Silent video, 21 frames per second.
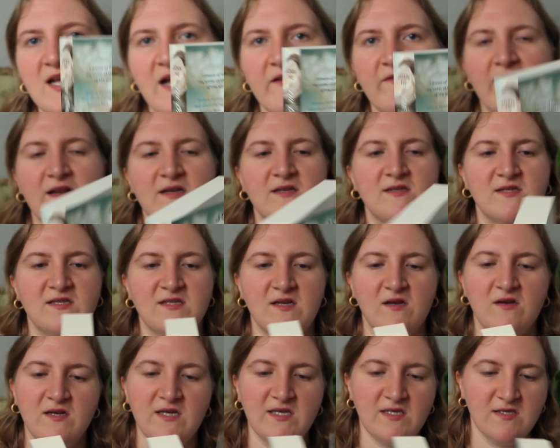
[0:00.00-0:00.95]
have that
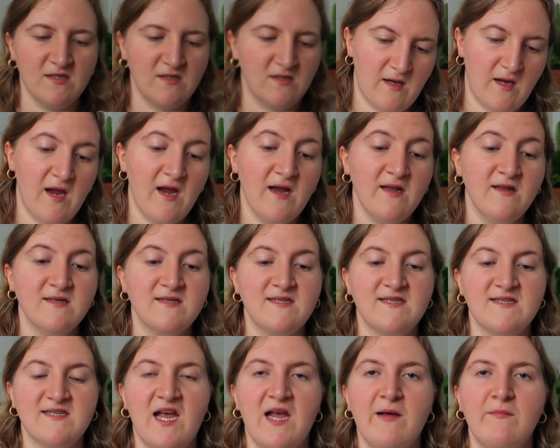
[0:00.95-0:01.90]
design, and the
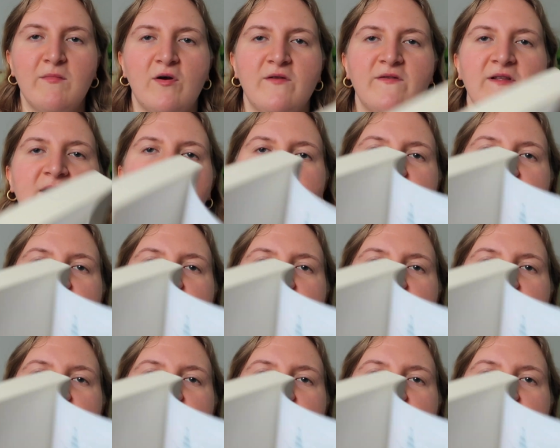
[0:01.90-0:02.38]
same on the